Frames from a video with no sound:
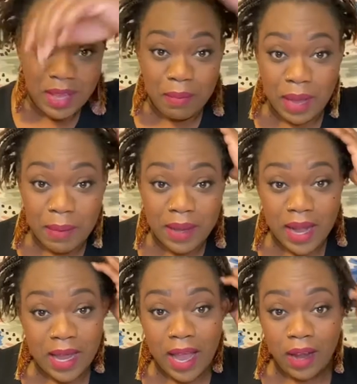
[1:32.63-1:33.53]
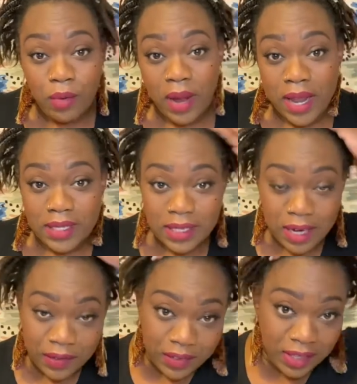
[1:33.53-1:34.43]
baby, and I got grays and
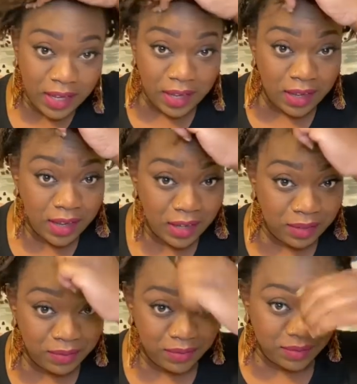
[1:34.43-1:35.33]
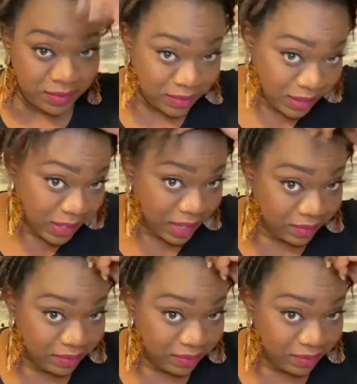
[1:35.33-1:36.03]
everything, honey. Look at that.